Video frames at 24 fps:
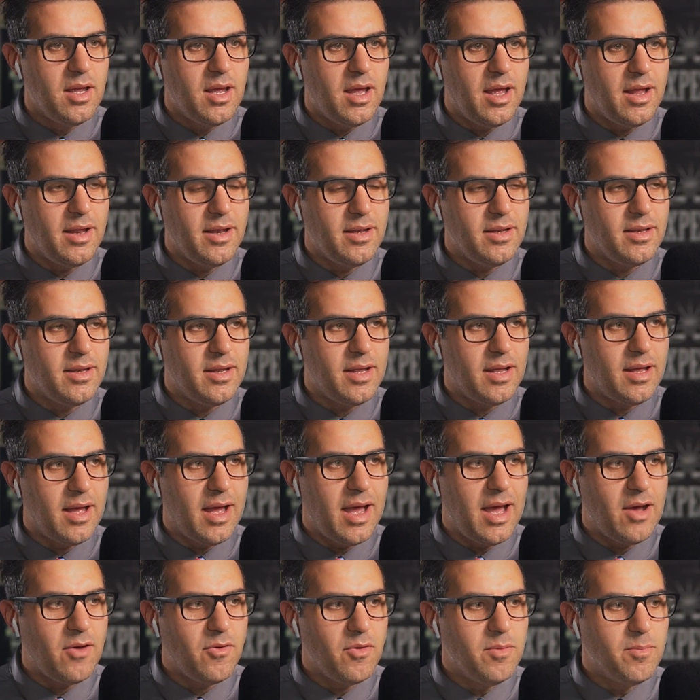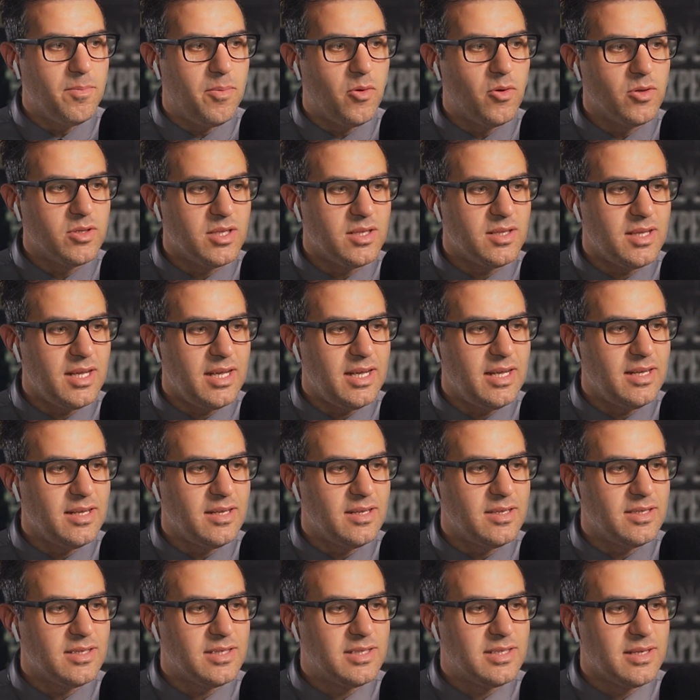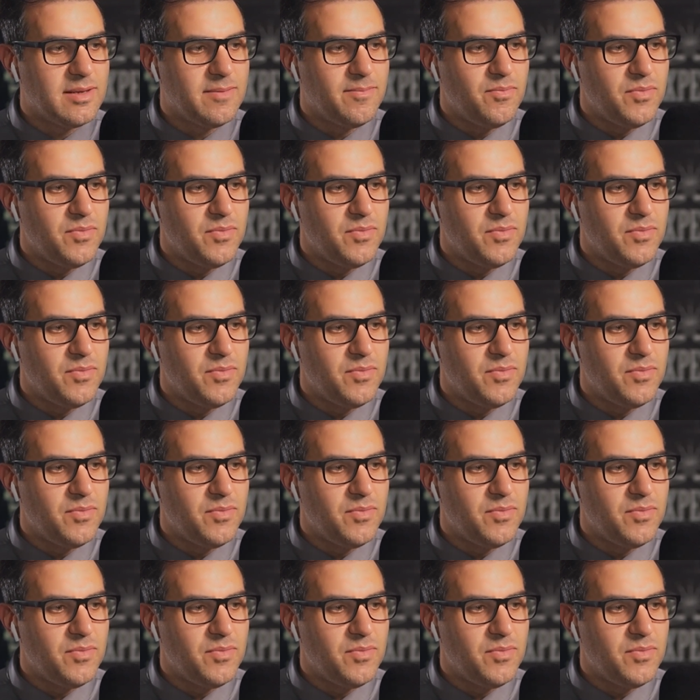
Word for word: and how important is